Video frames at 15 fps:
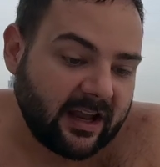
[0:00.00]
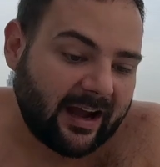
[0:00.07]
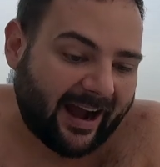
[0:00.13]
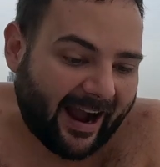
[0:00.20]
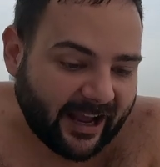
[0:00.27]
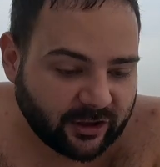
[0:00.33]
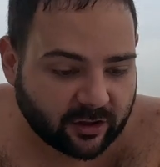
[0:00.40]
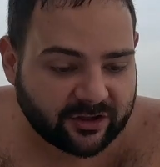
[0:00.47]

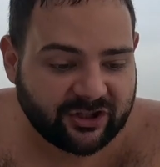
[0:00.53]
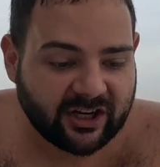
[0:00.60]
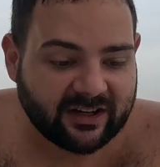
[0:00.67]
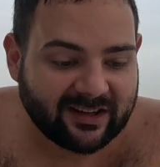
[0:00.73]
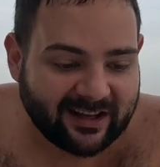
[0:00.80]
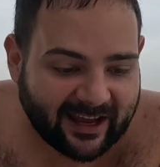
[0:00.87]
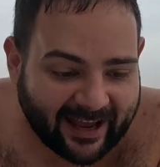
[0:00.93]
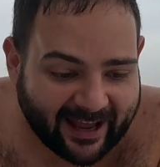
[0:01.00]

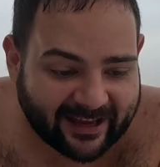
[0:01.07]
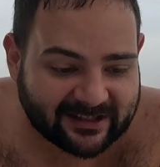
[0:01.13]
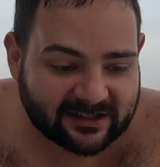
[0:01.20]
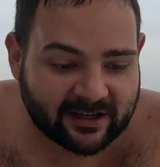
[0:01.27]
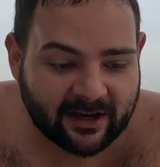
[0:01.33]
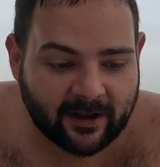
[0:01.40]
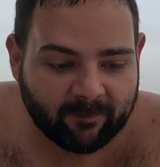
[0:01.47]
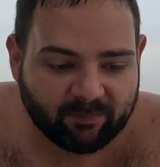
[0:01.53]
Hydrogen
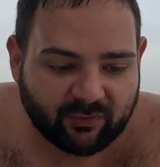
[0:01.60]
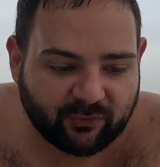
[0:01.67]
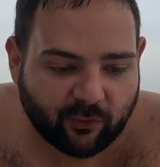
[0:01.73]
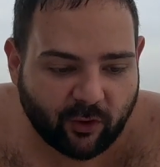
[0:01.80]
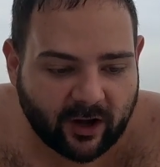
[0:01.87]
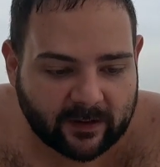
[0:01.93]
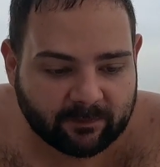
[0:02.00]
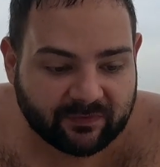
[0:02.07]
gas
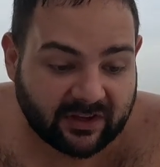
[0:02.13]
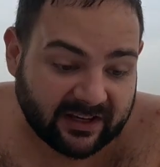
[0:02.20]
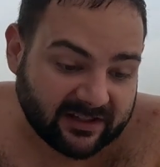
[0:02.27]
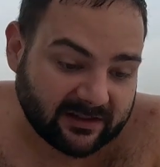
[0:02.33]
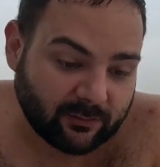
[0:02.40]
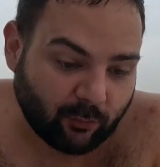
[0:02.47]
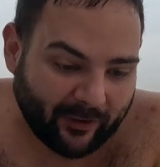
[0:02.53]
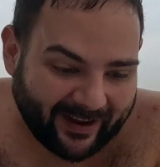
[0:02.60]
formed
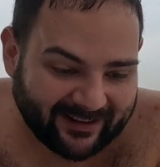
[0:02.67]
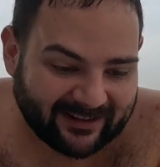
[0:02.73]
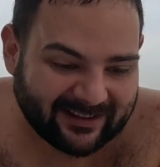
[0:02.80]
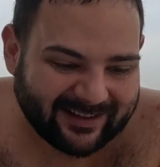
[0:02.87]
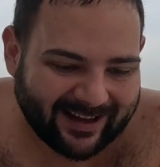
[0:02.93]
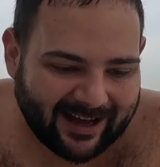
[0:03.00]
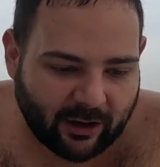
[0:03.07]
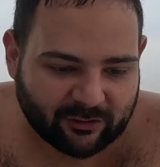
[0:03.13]
is
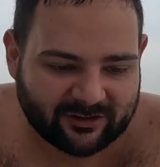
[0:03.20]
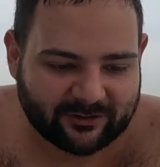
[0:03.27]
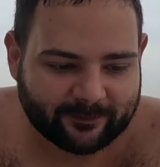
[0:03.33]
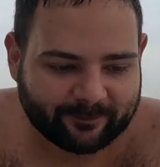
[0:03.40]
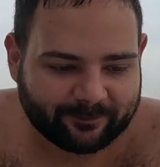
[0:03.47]
vented out.